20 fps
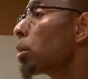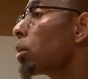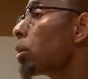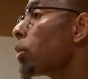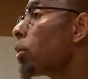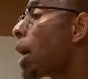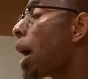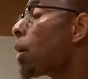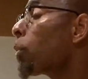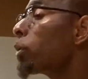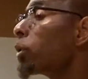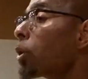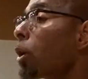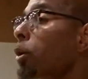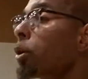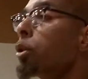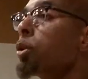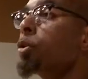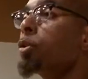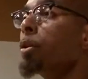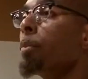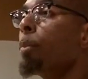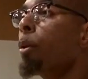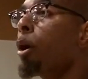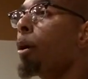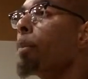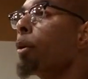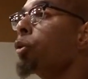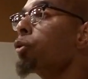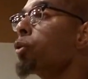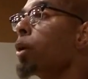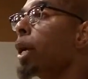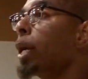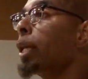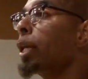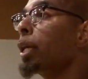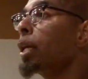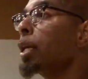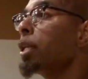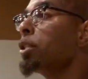So now we're starting to do some barbell
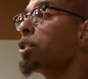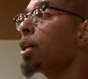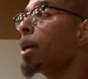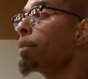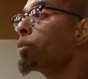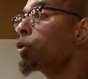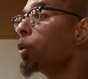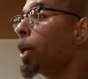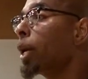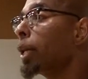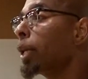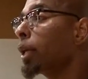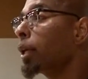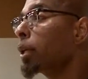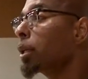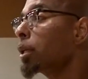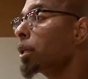training and jump training.